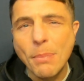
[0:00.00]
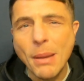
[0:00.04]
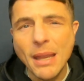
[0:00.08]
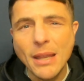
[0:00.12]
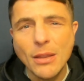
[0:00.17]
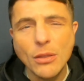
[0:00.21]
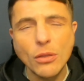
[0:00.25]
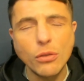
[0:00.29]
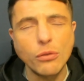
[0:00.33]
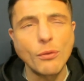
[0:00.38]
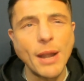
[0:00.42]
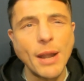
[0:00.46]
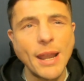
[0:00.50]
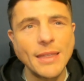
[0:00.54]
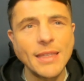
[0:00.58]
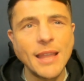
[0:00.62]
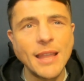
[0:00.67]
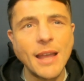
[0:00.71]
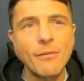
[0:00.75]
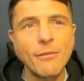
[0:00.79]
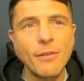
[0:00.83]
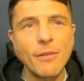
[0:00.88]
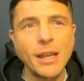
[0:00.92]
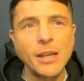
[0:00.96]
big threat in
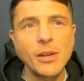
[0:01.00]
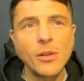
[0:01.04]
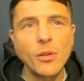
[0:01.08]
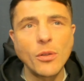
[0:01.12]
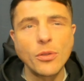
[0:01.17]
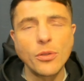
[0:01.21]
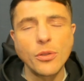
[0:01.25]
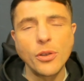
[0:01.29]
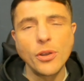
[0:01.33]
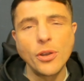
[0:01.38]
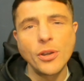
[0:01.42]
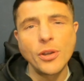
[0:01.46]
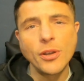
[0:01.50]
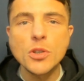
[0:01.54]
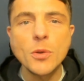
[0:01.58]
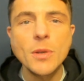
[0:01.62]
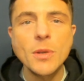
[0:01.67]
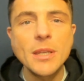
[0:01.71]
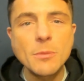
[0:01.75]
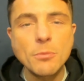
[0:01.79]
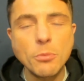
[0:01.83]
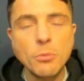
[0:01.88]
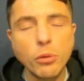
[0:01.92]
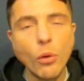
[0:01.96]
that final third. So
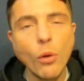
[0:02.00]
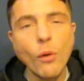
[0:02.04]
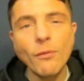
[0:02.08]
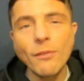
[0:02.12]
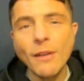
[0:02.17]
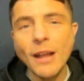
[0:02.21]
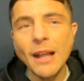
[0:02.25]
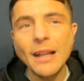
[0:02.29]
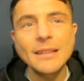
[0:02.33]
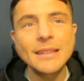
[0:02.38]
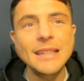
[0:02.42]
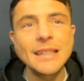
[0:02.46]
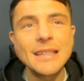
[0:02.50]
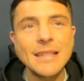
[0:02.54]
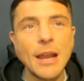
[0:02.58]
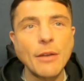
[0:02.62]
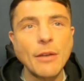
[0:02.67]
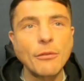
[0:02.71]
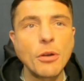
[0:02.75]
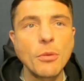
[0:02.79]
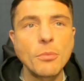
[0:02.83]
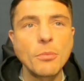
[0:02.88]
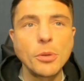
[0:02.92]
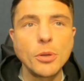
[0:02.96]
he's profiling these
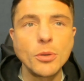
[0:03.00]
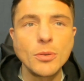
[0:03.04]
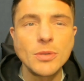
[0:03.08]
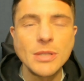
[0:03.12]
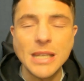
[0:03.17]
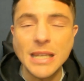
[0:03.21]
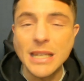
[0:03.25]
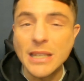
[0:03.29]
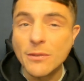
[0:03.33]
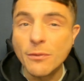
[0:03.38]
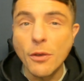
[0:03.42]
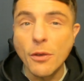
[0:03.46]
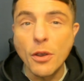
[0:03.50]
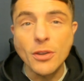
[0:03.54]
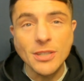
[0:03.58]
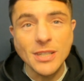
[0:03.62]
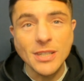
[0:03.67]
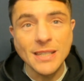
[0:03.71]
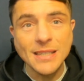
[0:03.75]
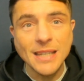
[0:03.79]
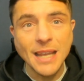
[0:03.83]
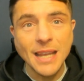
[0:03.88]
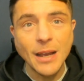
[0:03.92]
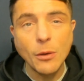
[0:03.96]
attributes. He's
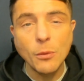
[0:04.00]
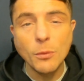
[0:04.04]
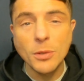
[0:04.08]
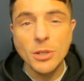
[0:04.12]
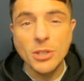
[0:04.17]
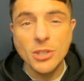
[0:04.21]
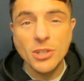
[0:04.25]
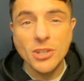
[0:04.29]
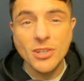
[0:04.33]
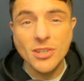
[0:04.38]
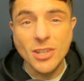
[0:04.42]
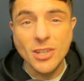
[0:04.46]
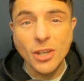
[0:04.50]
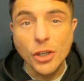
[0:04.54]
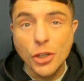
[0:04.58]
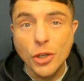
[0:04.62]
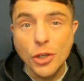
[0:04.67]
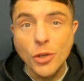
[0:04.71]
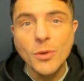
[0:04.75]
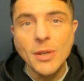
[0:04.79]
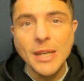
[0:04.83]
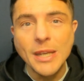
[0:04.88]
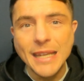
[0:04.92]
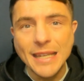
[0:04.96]
versatile, which is a
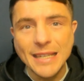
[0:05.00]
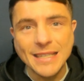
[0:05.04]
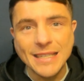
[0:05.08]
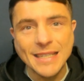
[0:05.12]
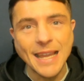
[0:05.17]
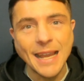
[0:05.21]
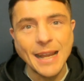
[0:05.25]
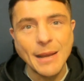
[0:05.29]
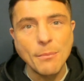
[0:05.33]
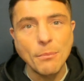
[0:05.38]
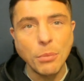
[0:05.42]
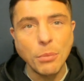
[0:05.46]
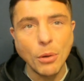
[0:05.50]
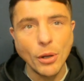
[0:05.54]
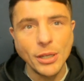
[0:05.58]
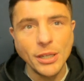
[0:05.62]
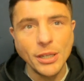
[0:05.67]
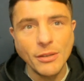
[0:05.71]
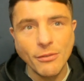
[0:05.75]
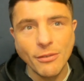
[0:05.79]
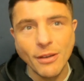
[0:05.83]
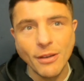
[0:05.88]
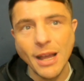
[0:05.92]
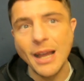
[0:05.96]
unique selling
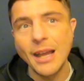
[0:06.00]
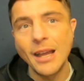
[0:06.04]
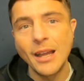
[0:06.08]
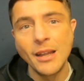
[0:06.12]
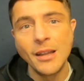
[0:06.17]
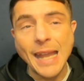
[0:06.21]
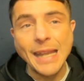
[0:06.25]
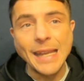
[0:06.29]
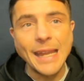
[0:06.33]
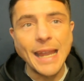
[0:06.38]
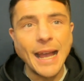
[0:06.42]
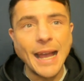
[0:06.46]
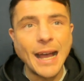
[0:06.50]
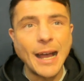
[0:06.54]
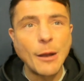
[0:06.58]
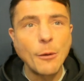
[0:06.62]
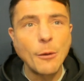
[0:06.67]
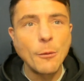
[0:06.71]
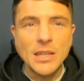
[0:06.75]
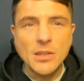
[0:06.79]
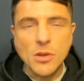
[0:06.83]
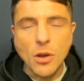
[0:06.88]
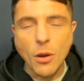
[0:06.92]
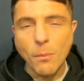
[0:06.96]
point for Eddie Howe.
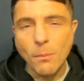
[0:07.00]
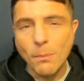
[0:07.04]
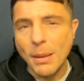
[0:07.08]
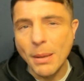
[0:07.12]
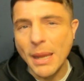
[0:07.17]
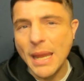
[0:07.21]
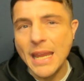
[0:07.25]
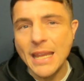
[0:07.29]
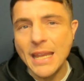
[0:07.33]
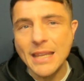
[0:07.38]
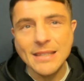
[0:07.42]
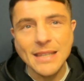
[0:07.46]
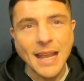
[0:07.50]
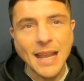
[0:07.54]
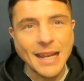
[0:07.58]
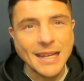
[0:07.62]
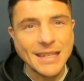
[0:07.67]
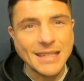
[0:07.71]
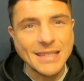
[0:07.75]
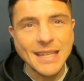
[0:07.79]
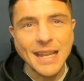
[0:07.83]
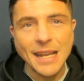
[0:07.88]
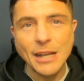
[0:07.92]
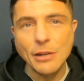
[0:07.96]
He's got pace,
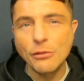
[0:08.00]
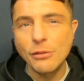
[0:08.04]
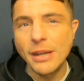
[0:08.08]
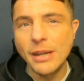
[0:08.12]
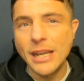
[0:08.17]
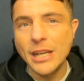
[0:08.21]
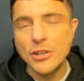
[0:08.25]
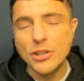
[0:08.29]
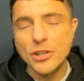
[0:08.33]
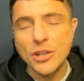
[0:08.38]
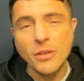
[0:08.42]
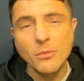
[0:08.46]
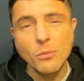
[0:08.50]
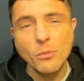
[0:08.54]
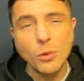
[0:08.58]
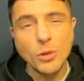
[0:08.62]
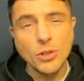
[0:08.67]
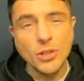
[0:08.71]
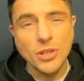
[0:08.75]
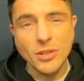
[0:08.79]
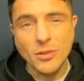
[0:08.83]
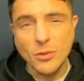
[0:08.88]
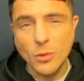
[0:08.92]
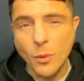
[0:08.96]
acceleration,
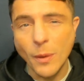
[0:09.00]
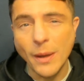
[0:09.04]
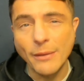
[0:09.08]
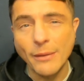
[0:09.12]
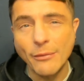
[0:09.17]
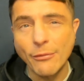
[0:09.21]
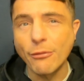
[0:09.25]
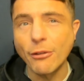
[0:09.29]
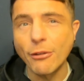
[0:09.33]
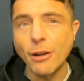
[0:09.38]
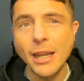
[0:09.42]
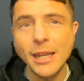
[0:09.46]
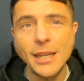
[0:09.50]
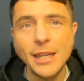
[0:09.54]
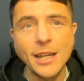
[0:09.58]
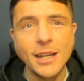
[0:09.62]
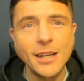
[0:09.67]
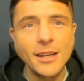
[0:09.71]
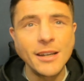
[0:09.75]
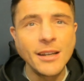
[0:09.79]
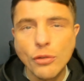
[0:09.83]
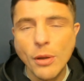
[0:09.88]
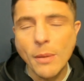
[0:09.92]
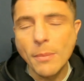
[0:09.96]
which is quite
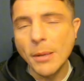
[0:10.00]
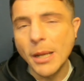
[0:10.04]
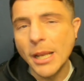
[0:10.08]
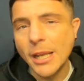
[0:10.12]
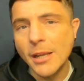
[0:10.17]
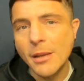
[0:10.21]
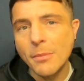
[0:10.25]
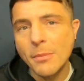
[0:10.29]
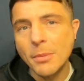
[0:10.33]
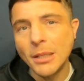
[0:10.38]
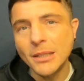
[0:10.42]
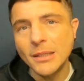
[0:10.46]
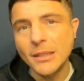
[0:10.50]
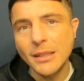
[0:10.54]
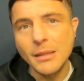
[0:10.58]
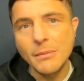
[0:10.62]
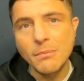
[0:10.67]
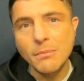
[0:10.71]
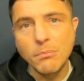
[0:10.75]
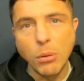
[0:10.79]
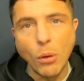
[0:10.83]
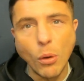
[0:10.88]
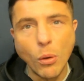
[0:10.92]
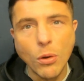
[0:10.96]
frightening, dribbling
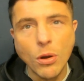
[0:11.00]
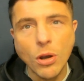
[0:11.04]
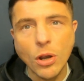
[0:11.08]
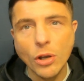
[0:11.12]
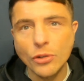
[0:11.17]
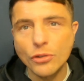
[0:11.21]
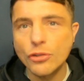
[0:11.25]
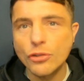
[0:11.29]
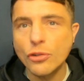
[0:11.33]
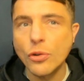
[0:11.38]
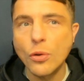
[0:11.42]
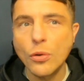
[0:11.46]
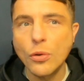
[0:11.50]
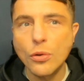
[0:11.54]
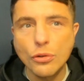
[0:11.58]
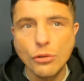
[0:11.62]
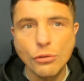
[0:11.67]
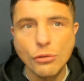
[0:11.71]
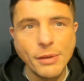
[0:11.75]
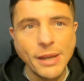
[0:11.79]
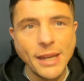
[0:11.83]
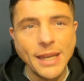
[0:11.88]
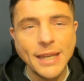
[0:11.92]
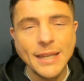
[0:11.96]
ability, ball control,
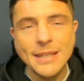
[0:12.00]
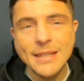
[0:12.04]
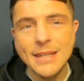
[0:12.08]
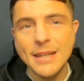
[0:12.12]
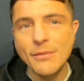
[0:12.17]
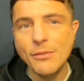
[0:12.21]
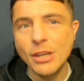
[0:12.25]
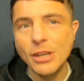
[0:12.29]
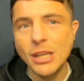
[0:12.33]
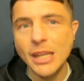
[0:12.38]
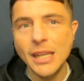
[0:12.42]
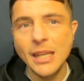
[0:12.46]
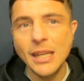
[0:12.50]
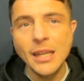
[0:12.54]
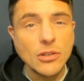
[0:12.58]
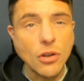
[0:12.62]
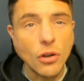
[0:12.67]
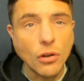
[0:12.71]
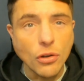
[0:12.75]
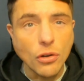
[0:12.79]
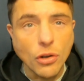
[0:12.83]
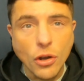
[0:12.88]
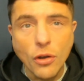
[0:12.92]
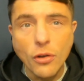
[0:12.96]
creativity. He's
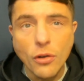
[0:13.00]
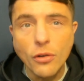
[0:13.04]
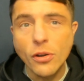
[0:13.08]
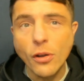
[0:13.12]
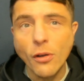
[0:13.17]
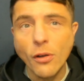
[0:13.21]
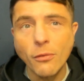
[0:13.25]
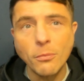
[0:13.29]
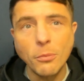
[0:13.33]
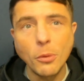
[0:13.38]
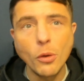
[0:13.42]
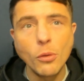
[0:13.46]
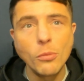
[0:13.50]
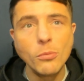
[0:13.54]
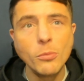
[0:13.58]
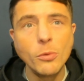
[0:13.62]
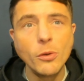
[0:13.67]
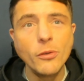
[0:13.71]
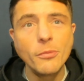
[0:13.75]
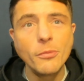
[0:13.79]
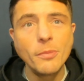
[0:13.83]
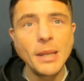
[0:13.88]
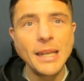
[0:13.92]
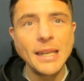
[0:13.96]
got good off-ball
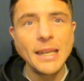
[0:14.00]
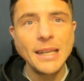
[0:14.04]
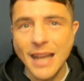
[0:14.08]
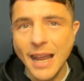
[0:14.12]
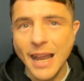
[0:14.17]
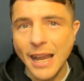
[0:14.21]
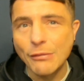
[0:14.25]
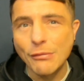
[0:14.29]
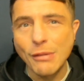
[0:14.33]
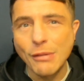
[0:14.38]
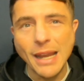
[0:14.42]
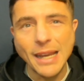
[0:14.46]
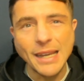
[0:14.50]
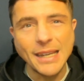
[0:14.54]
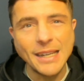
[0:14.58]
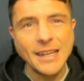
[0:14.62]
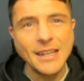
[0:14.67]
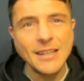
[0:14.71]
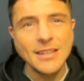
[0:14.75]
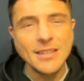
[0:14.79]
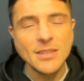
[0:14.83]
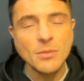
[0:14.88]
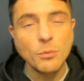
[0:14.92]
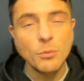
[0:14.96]
movement,
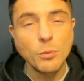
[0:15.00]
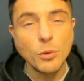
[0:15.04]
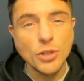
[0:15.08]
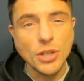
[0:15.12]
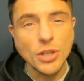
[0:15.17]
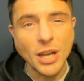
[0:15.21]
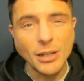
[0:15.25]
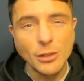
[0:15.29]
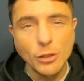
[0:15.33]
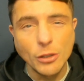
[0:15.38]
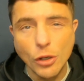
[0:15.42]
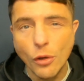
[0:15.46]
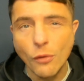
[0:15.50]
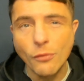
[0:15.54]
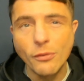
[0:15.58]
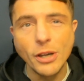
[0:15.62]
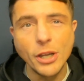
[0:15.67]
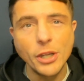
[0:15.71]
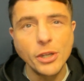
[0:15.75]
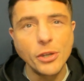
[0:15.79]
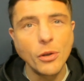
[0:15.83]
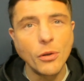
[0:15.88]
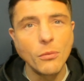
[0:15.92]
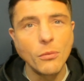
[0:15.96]
directness, which I love in a
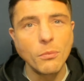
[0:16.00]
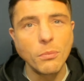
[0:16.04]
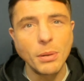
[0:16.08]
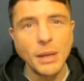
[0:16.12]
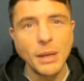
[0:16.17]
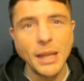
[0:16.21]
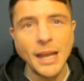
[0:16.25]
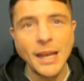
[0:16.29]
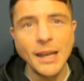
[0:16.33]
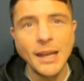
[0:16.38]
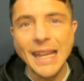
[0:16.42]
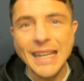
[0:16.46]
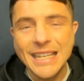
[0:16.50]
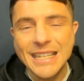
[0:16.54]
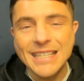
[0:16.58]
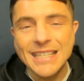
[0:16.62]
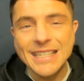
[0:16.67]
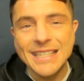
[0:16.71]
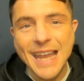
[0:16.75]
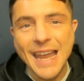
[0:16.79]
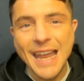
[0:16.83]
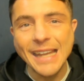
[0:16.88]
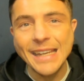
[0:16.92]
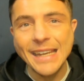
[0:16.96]
young player, and he's
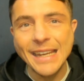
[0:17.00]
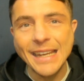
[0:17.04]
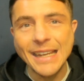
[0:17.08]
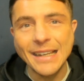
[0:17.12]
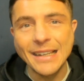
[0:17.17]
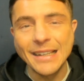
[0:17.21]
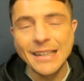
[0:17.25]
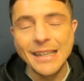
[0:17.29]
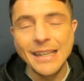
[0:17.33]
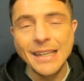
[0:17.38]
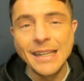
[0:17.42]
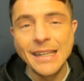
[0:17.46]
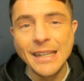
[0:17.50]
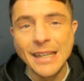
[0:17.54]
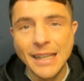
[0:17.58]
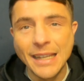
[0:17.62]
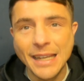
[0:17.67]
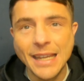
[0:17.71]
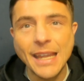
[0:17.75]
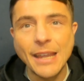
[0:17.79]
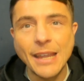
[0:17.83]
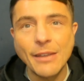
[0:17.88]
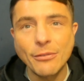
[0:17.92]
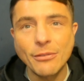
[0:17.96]
technically
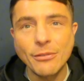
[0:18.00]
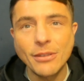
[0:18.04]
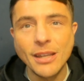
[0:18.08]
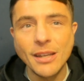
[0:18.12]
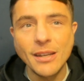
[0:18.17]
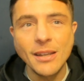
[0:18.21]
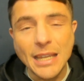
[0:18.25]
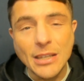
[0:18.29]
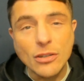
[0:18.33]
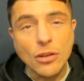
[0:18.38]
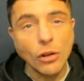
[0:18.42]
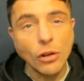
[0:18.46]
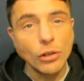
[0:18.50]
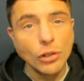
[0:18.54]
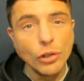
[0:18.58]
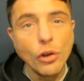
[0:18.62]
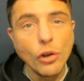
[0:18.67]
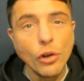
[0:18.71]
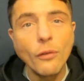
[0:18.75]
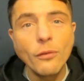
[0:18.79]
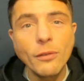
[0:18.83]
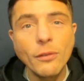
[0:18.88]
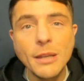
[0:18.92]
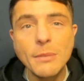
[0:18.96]
gifted. He's got
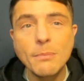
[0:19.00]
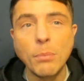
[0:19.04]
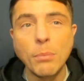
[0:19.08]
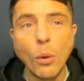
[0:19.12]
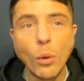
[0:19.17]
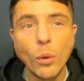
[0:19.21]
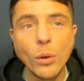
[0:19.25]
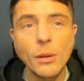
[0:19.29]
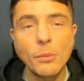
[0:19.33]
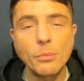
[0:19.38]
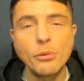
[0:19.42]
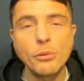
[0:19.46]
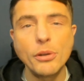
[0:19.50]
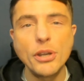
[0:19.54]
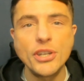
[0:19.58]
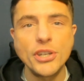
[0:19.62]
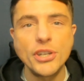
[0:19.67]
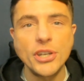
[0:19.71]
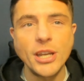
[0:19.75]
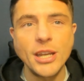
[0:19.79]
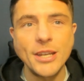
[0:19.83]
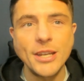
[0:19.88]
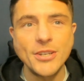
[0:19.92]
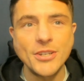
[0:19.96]
lovely ball
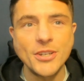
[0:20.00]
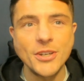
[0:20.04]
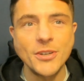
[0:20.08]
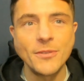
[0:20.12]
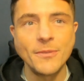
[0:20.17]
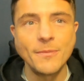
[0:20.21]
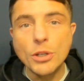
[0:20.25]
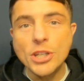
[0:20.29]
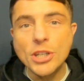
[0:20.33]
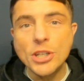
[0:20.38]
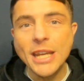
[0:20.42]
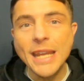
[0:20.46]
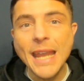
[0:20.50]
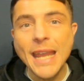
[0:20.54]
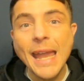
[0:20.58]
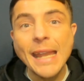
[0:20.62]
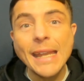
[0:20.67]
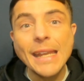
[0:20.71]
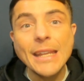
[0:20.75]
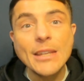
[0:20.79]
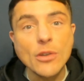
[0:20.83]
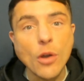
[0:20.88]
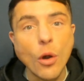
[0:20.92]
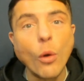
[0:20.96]
appreciation, which again
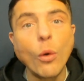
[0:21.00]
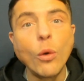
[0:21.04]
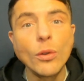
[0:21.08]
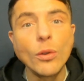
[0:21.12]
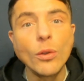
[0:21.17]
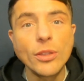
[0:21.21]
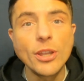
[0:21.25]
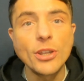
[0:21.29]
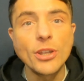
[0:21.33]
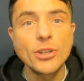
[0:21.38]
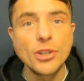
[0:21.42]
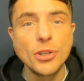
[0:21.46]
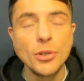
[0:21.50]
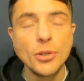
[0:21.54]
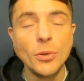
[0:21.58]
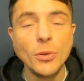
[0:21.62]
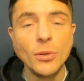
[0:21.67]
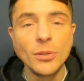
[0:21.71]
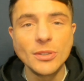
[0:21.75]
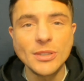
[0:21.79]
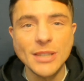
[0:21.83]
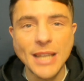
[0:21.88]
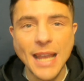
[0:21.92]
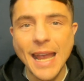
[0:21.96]
is all the tools